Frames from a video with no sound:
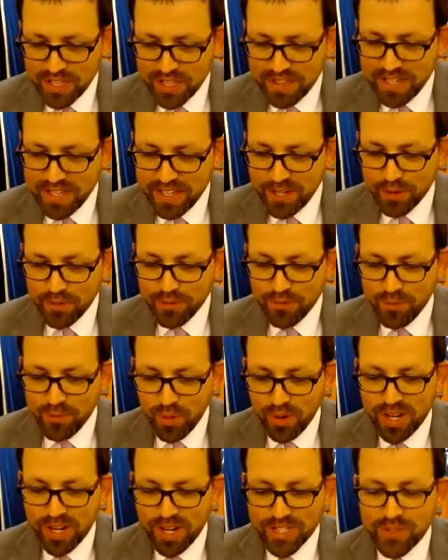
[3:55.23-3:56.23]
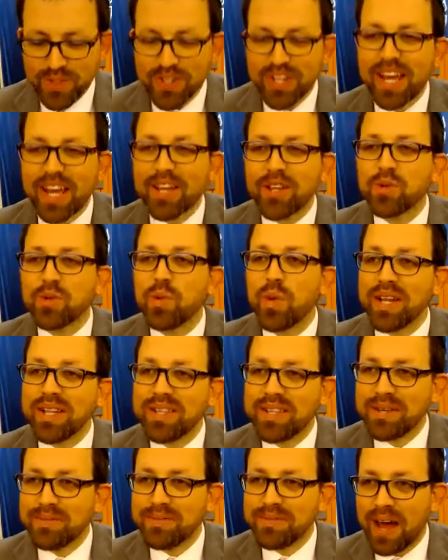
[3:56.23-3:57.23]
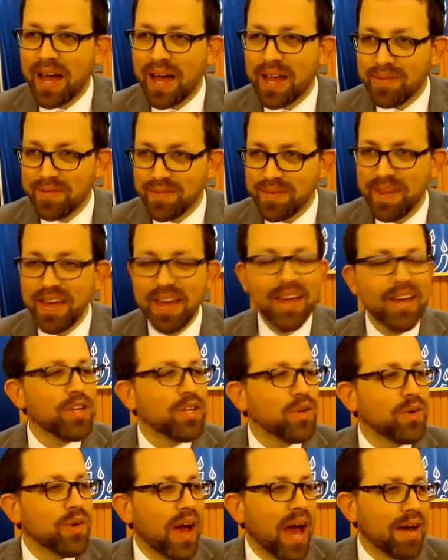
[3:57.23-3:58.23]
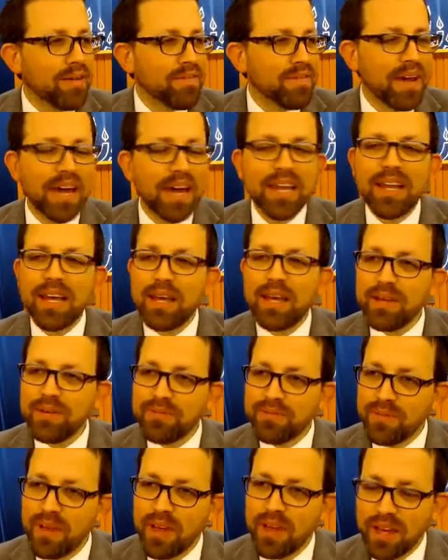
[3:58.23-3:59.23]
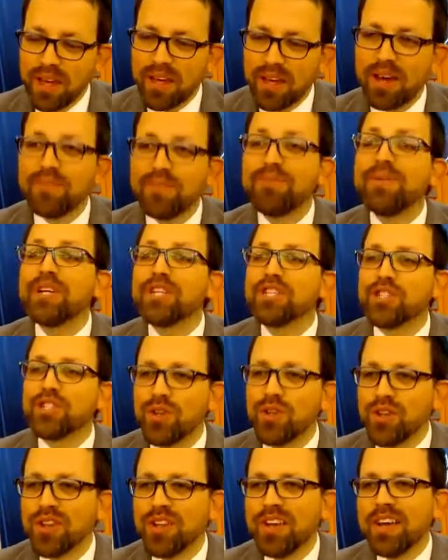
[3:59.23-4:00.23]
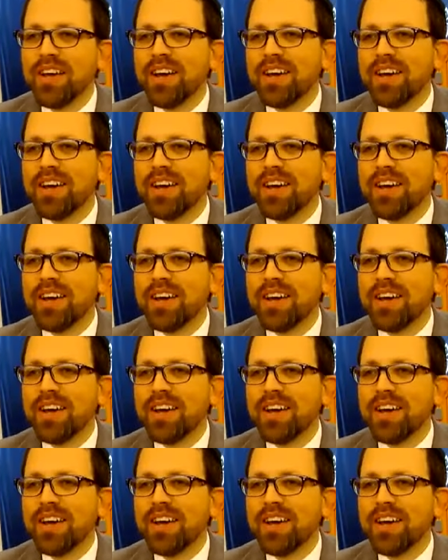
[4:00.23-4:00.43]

In the year 425, you have an official